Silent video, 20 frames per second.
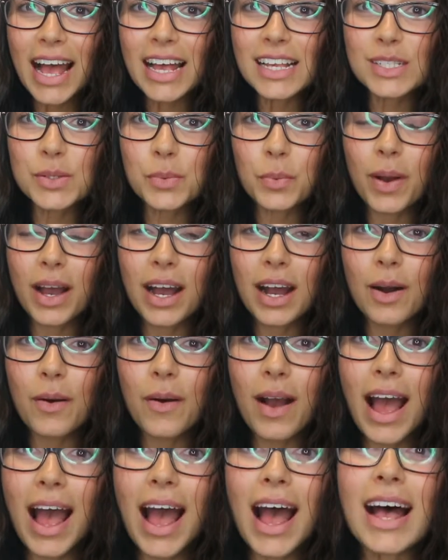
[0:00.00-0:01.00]
as
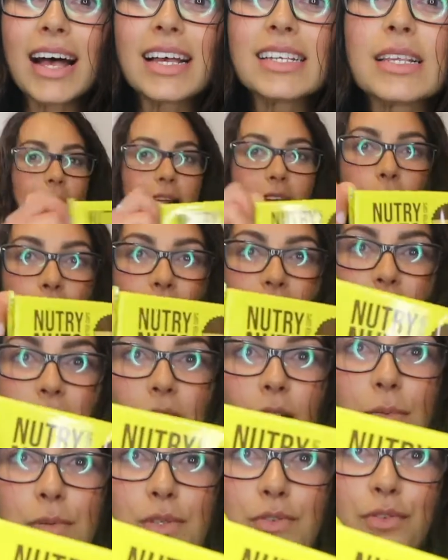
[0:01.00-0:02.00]
well as peanut butter
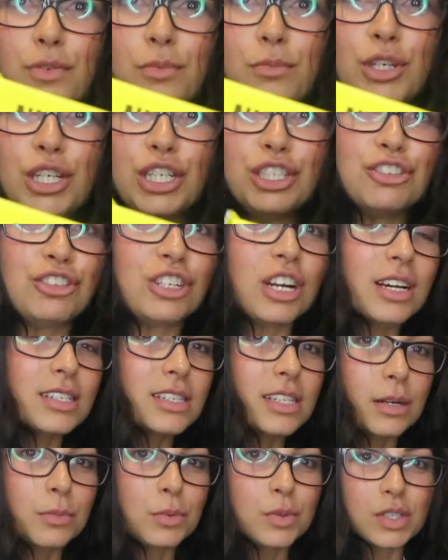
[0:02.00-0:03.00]
cups from Nuts,
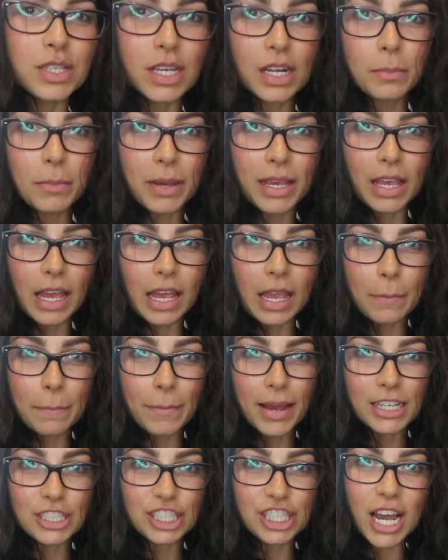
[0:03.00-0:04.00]
and I'm also going to make a
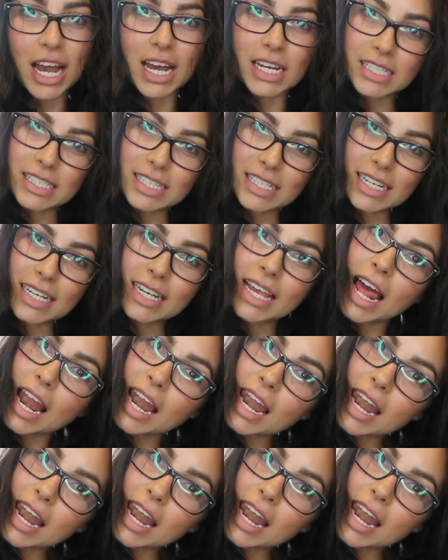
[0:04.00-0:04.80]
matcha tea